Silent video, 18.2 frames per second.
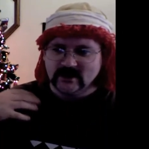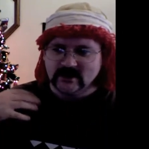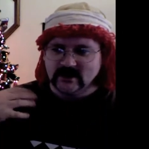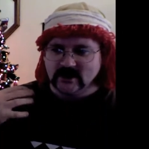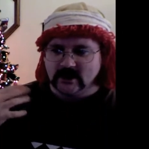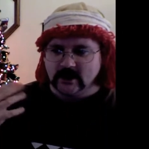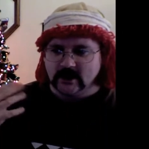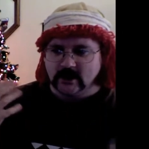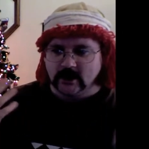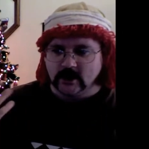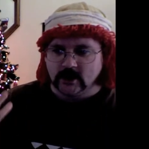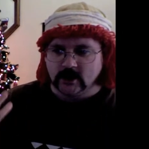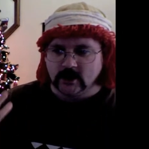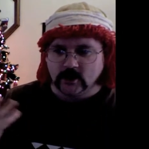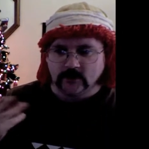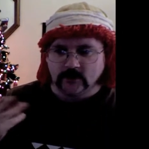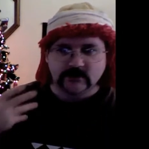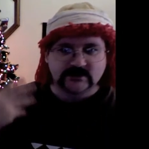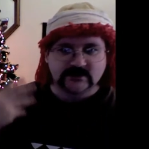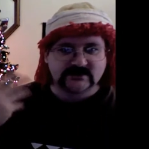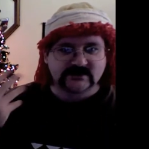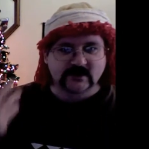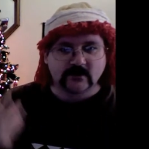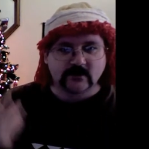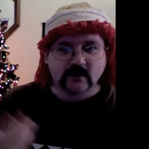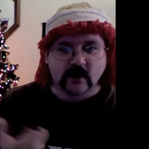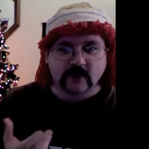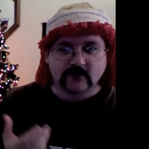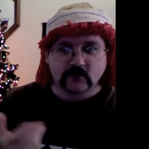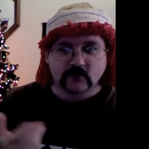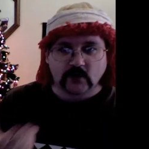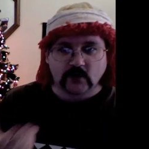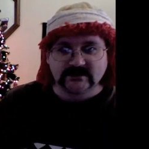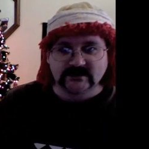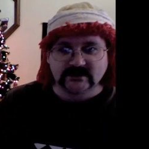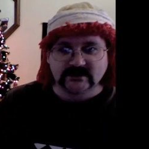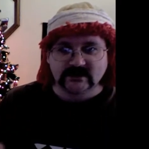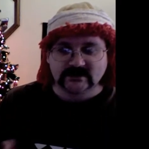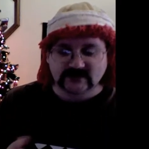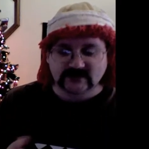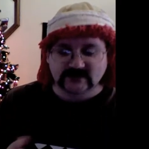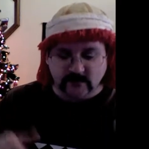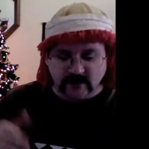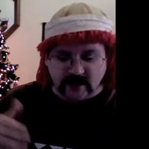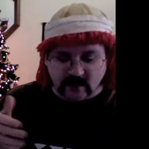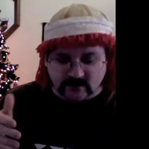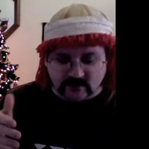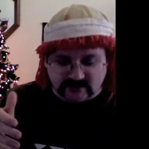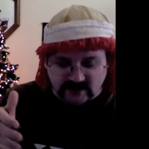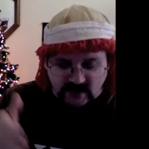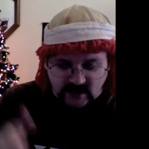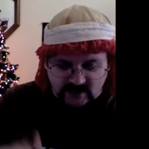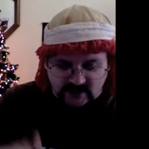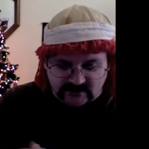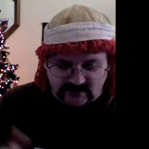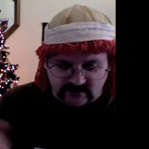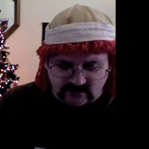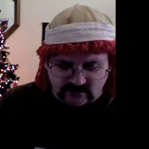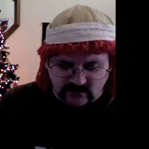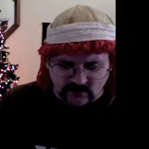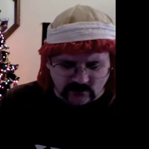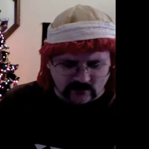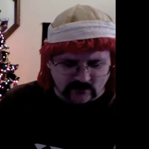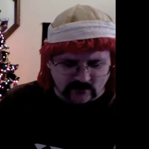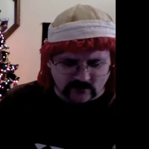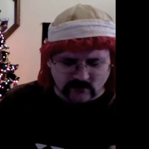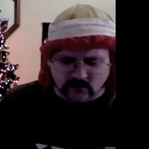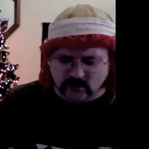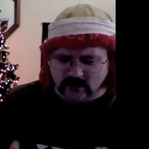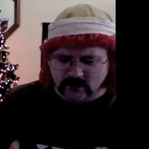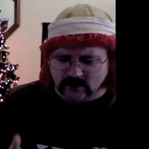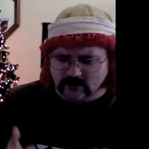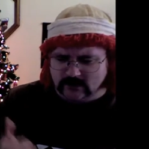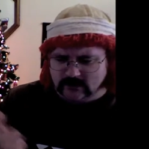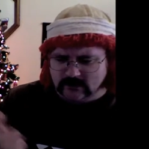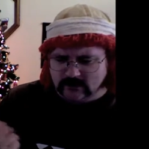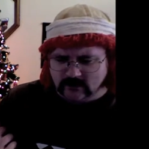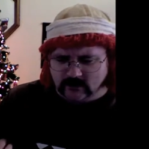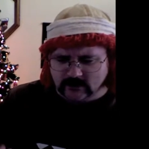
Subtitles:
persona of craziness coming out as a Noodle Boy, I